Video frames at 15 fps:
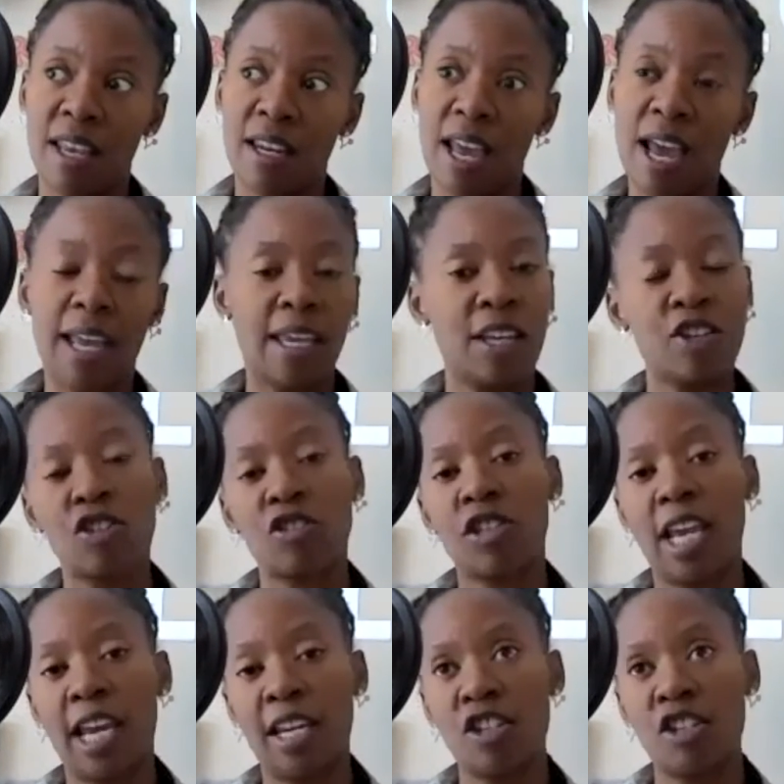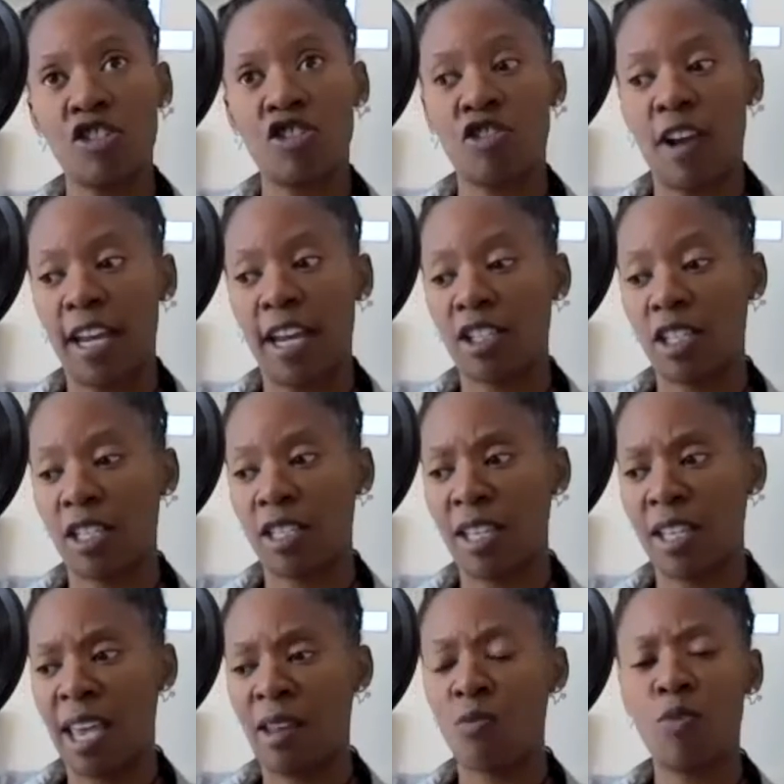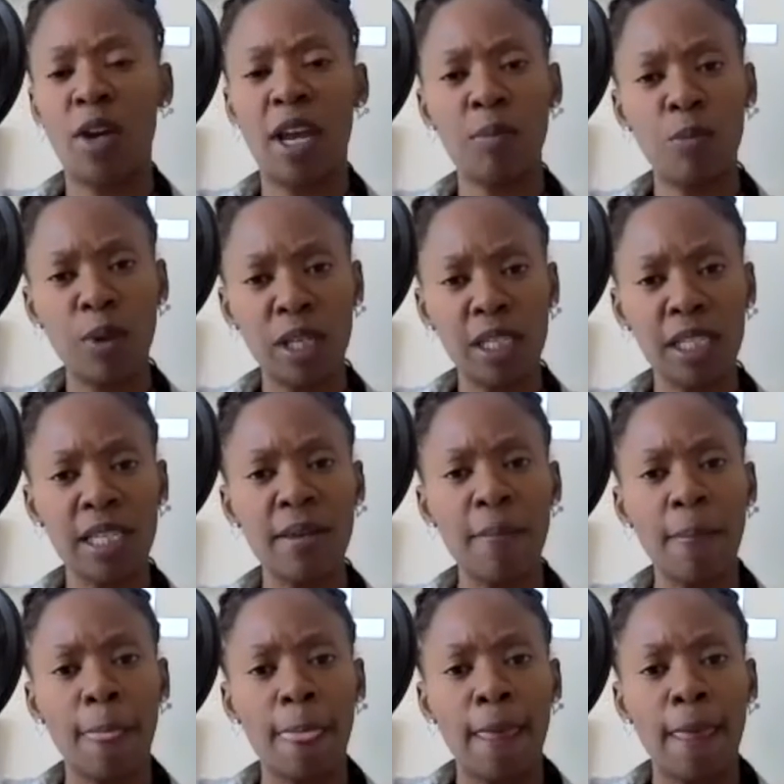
not entertaining distractions and really